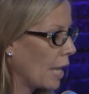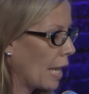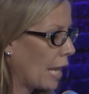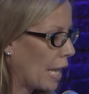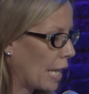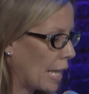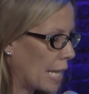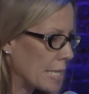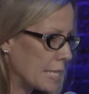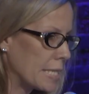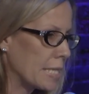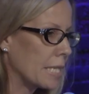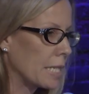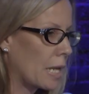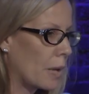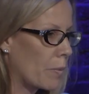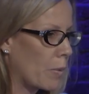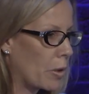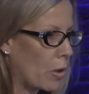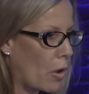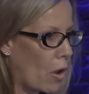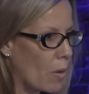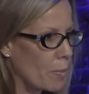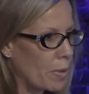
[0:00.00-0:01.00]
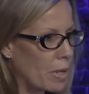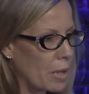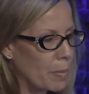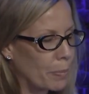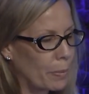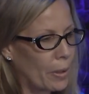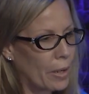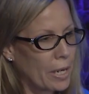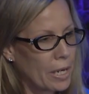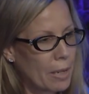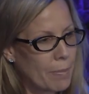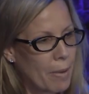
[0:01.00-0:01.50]
And I did. I went home and I
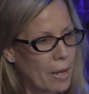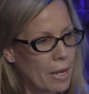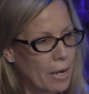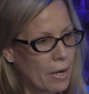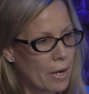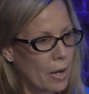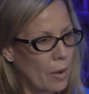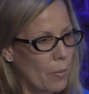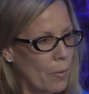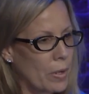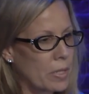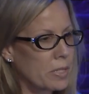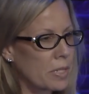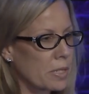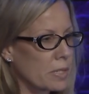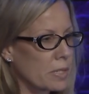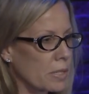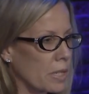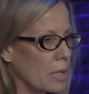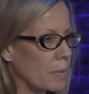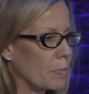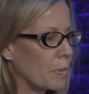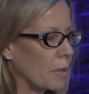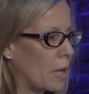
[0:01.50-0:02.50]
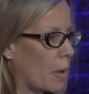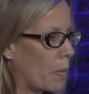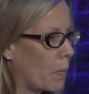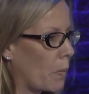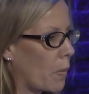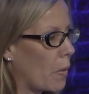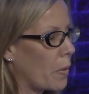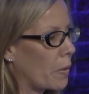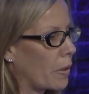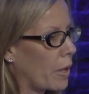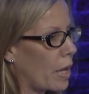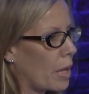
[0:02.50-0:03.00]
prayed about it, and I went to sleep, and I
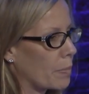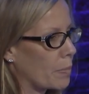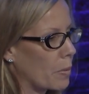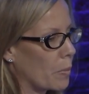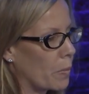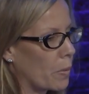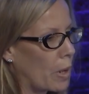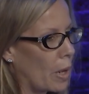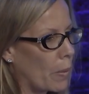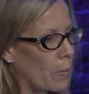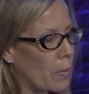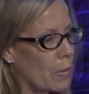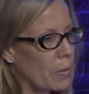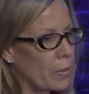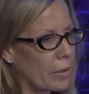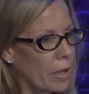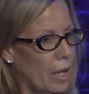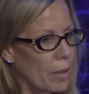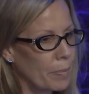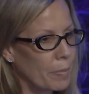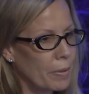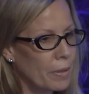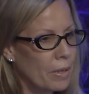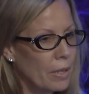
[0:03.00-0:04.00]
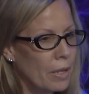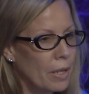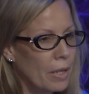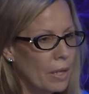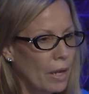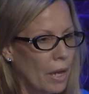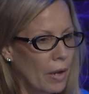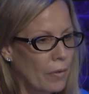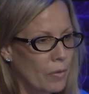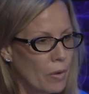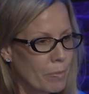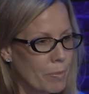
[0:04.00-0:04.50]
woke up, and when I woke up,
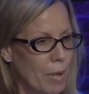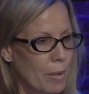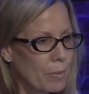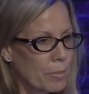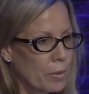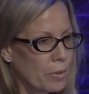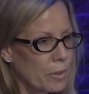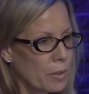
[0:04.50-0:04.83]
I remembered